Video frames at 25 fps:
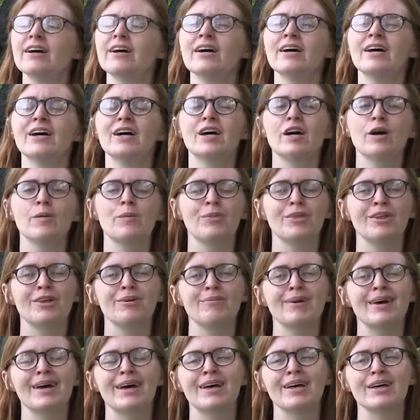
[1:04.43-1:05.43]
up
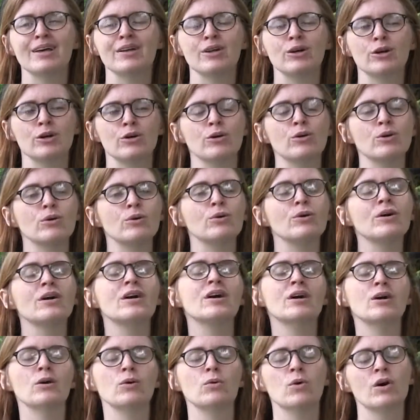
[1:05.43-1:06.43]
the meadow,
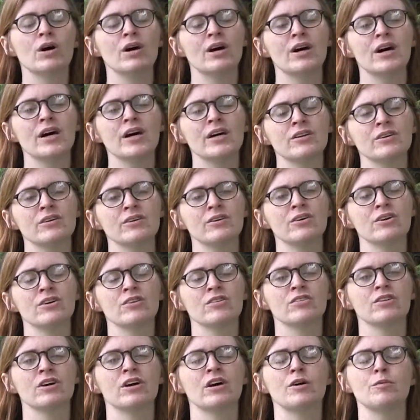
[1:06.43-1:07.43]
water
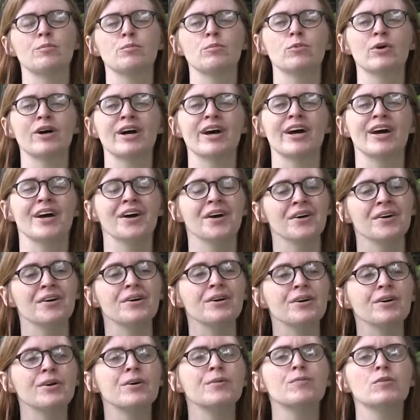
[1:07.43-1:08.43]

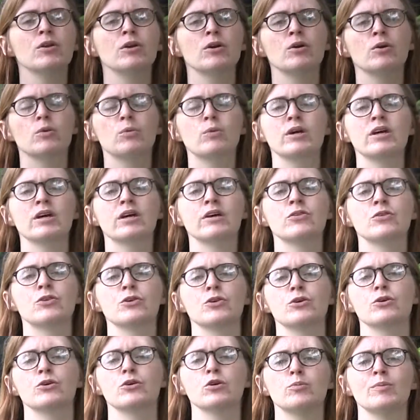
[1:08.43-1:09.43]
somewhere.
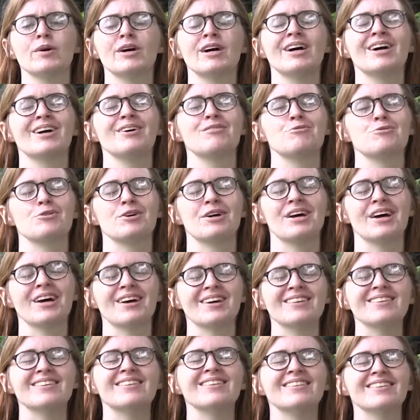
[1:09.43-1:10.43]
With you, my
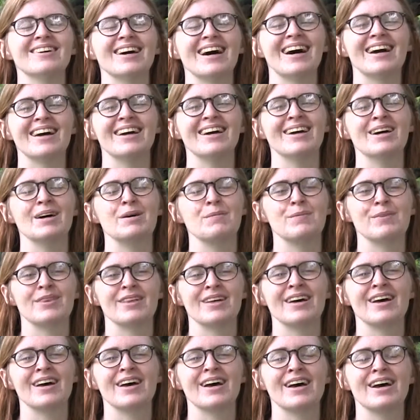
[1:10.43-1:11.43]
friend, I am
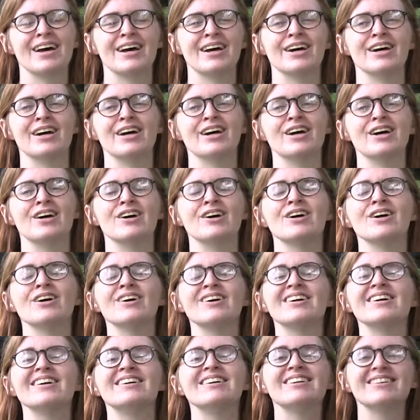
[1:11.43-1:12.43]

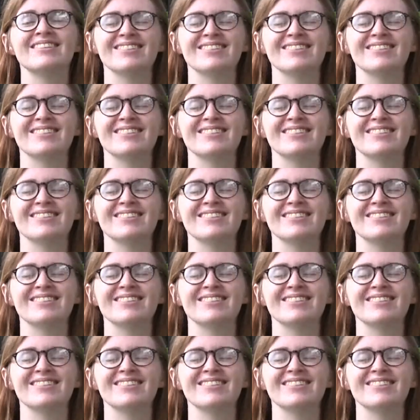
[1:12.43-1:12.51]
there.